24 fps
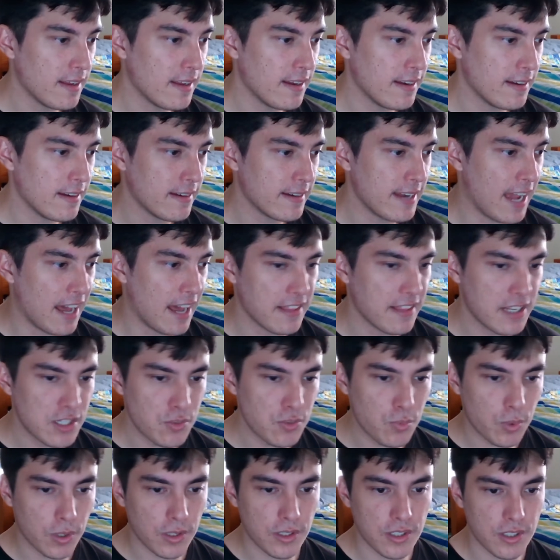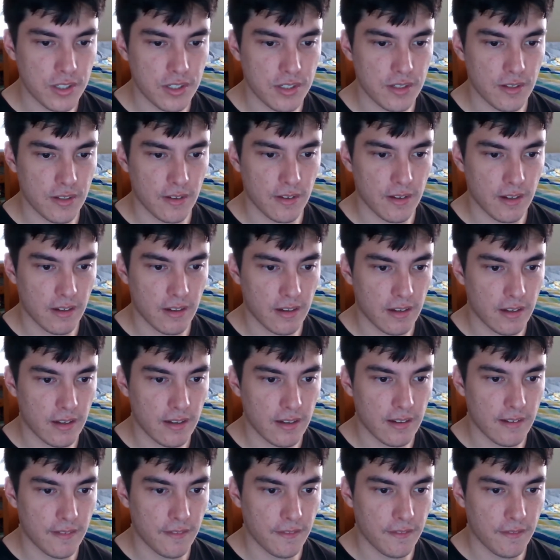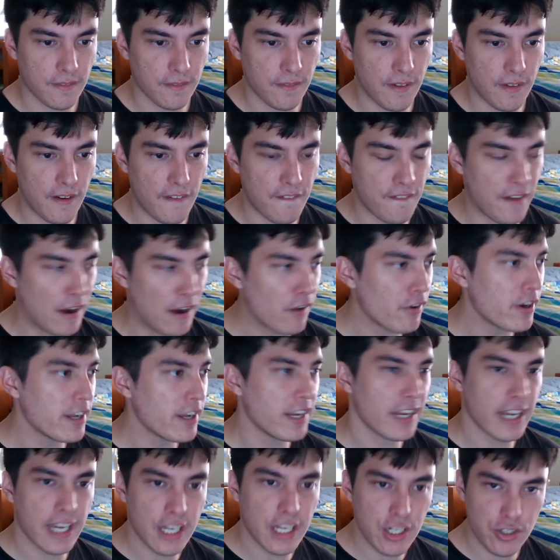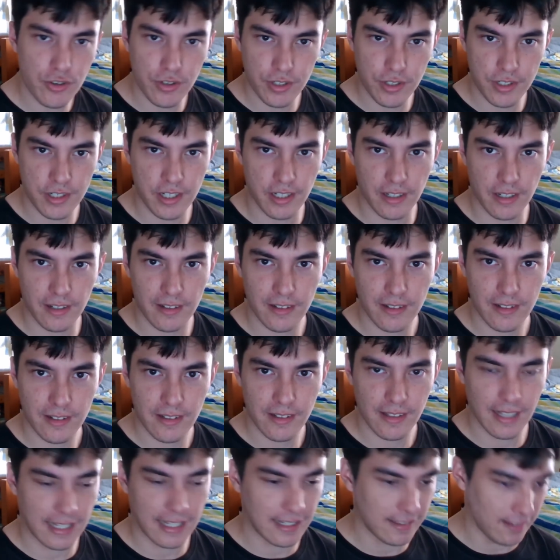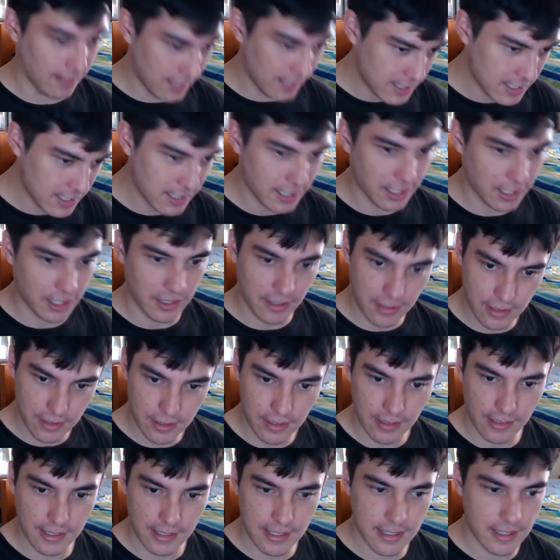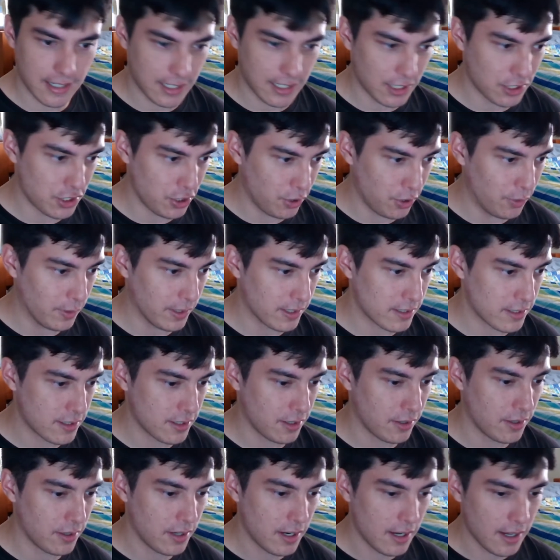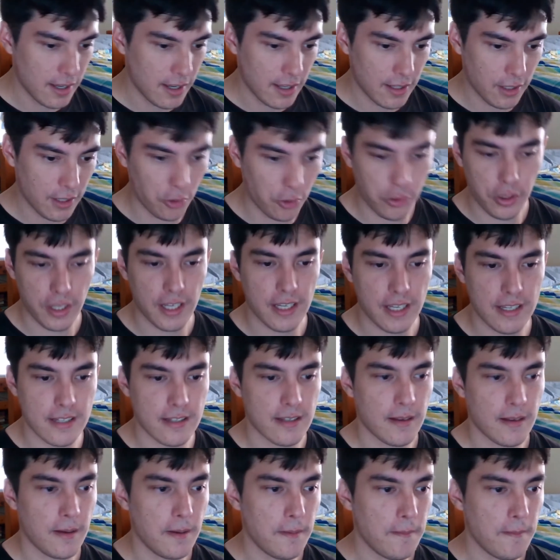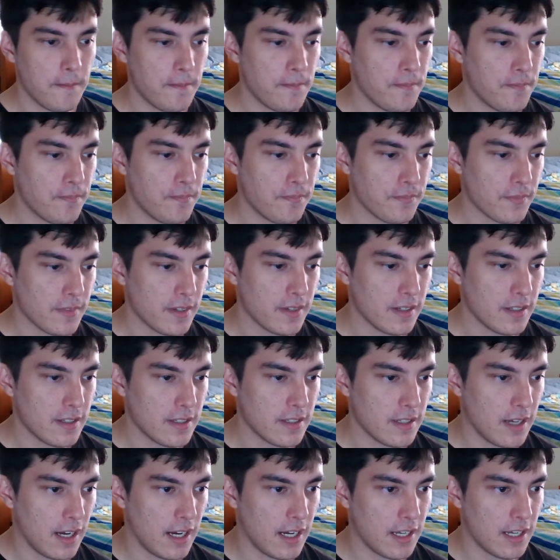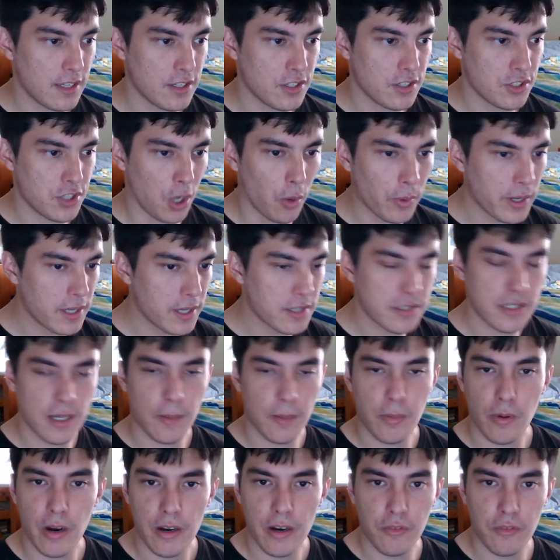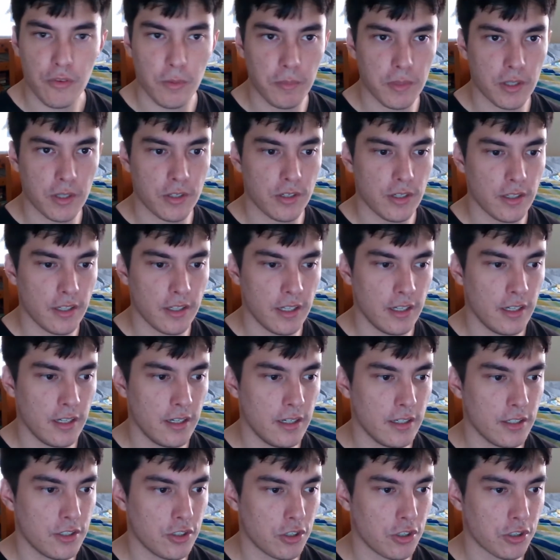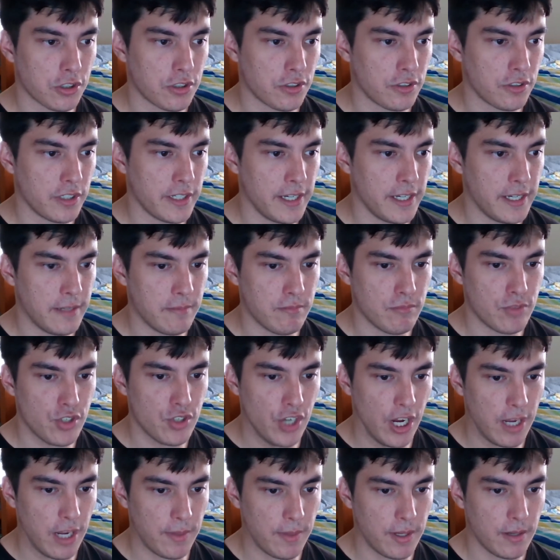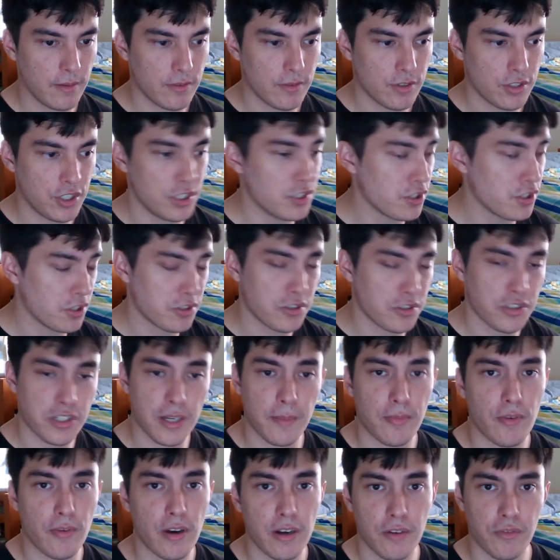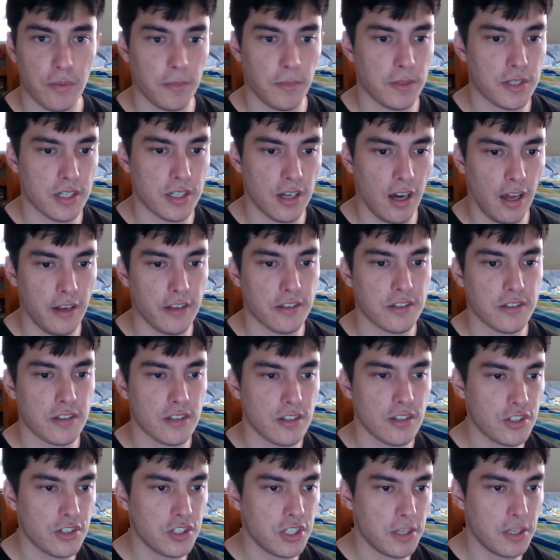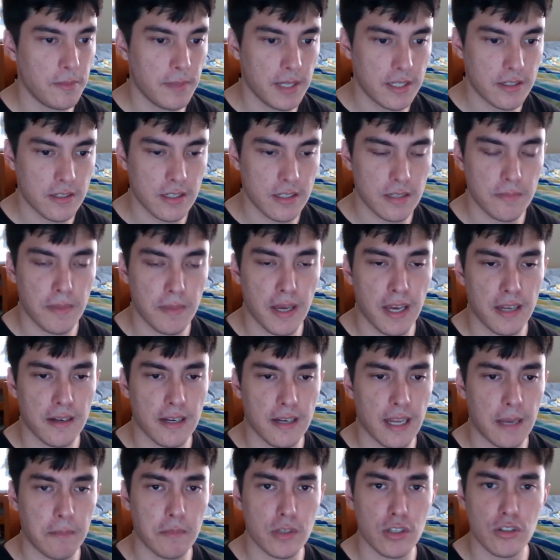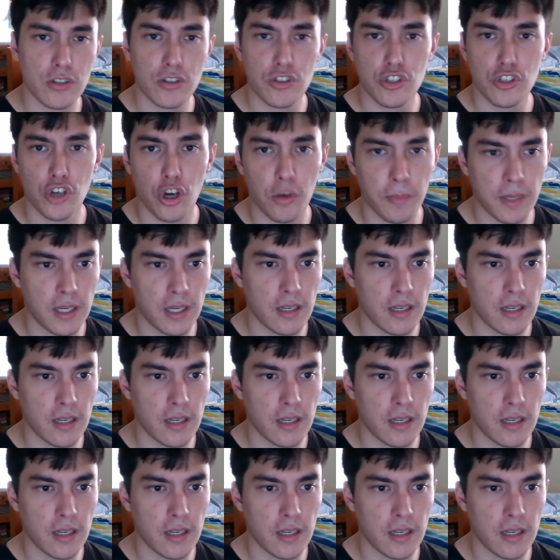Now, this was very interesting, like listening to it. So the whole thing is, Zoe is separated from the Doctor and Jamie. She's also separated from the TARDIS. She meets this man named Tommy.